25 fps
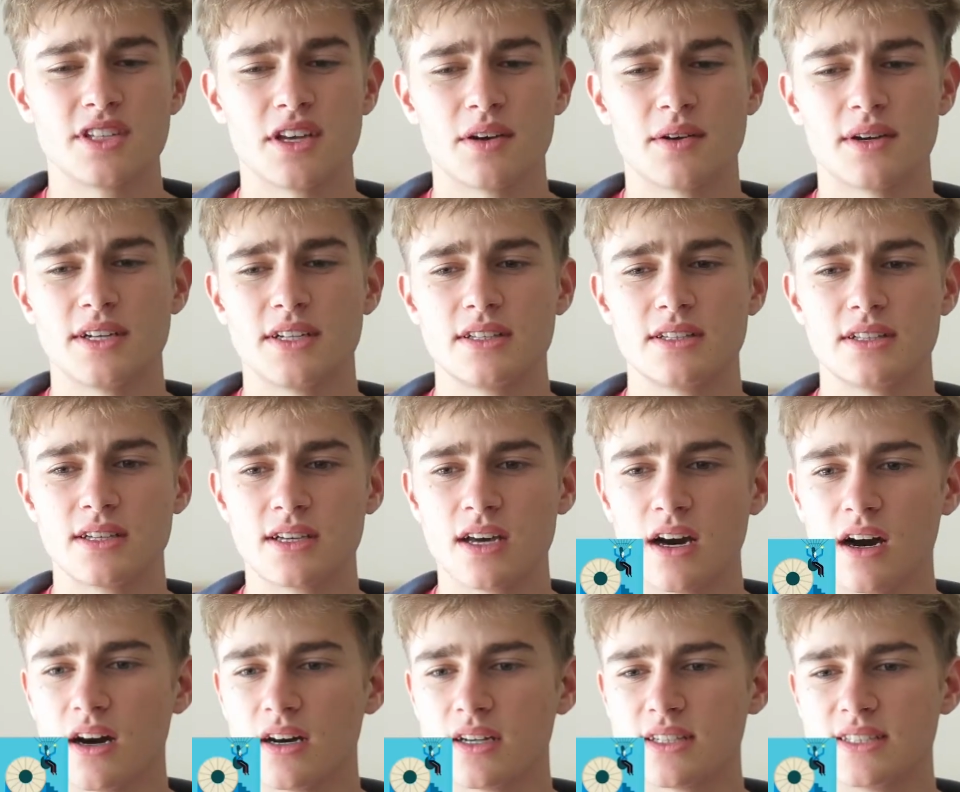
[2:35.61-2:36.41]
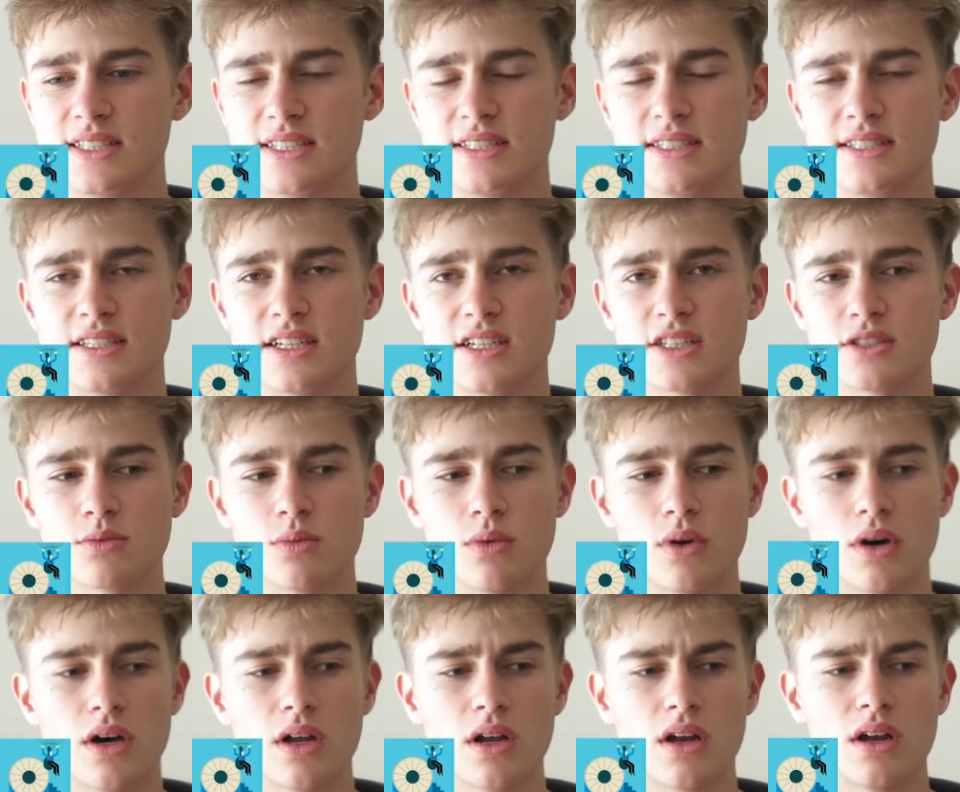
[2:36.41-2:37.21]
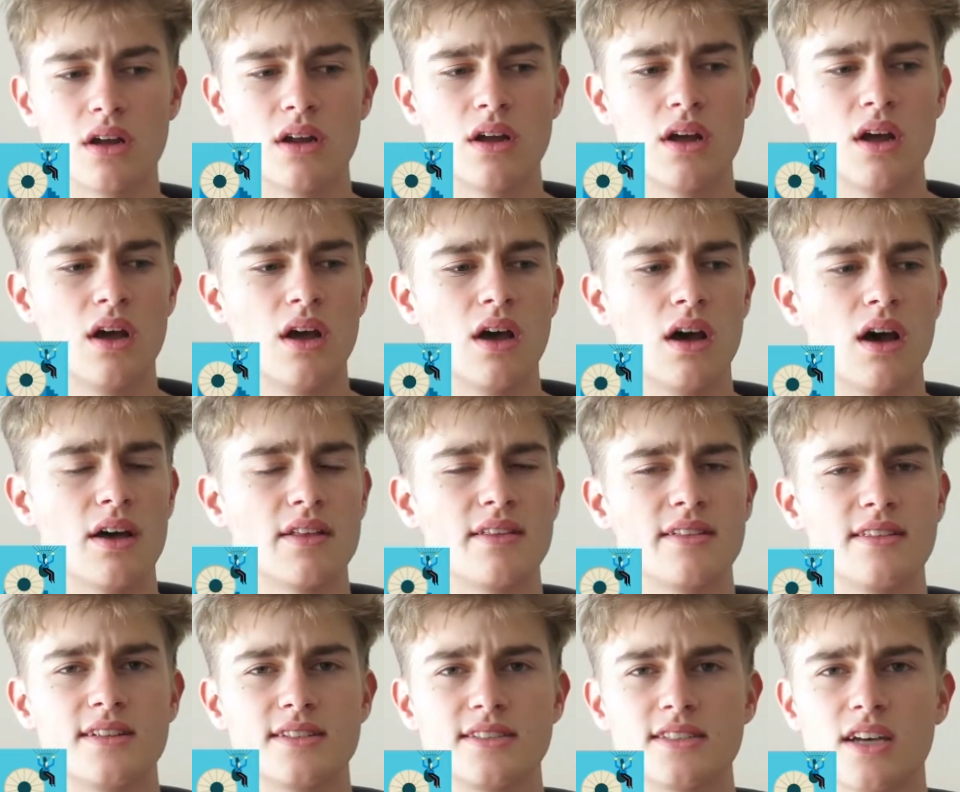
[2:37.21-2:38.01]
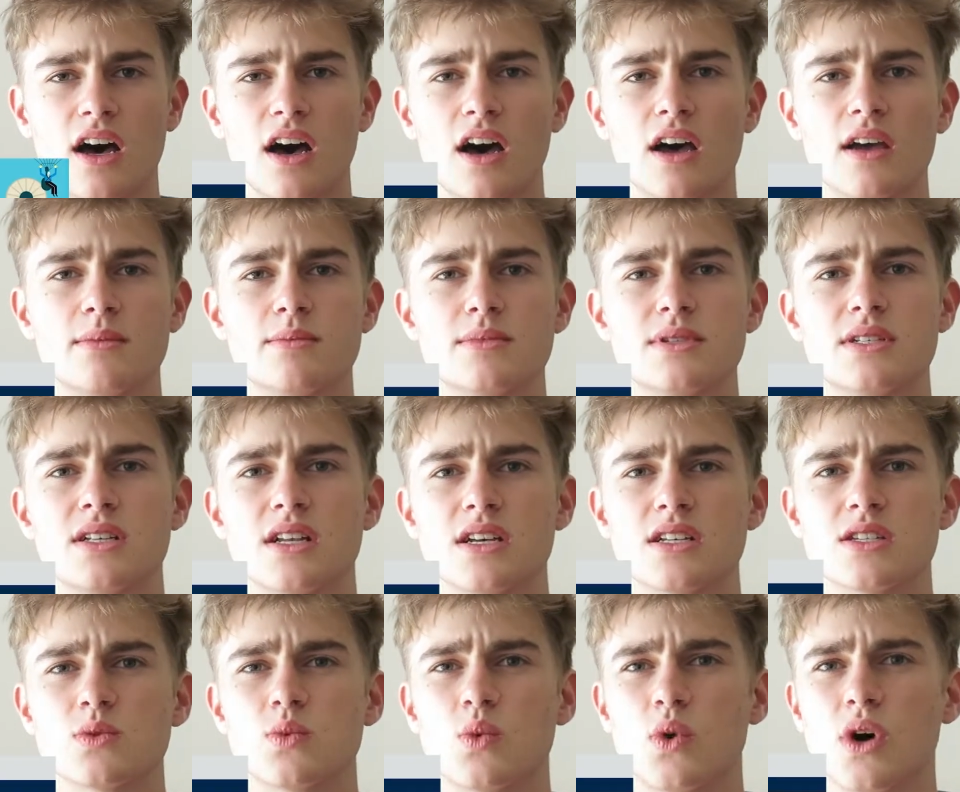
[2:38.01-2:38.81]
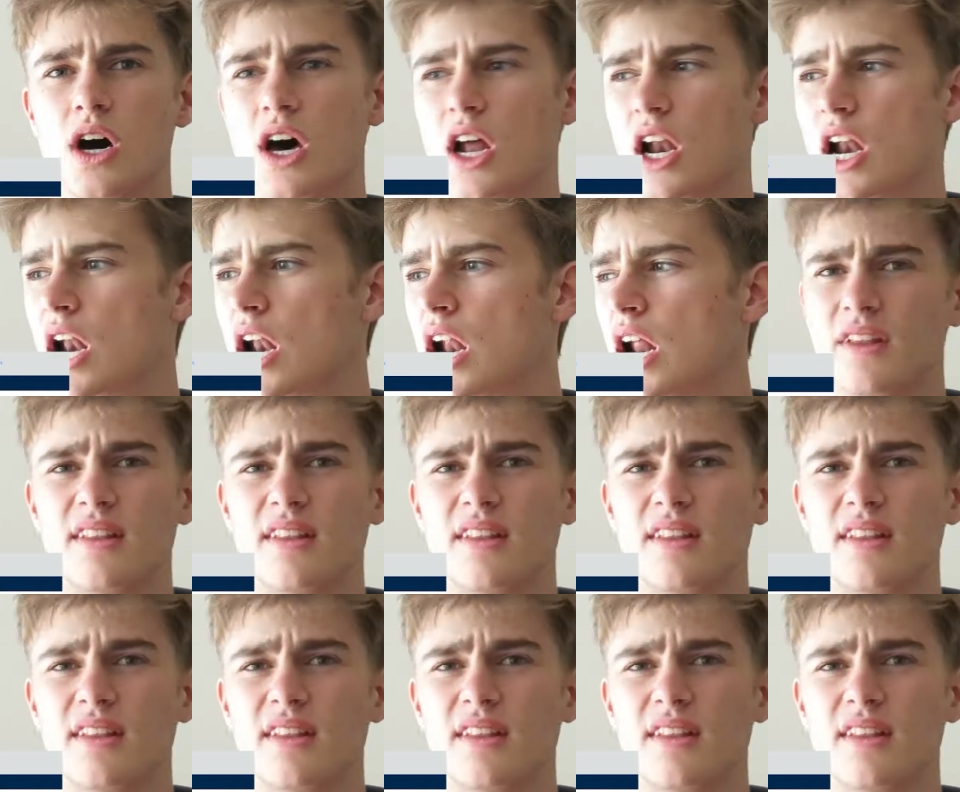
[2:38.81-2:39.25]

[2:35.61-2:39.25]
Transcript: So I know The Guardian does one, I think The Times does one.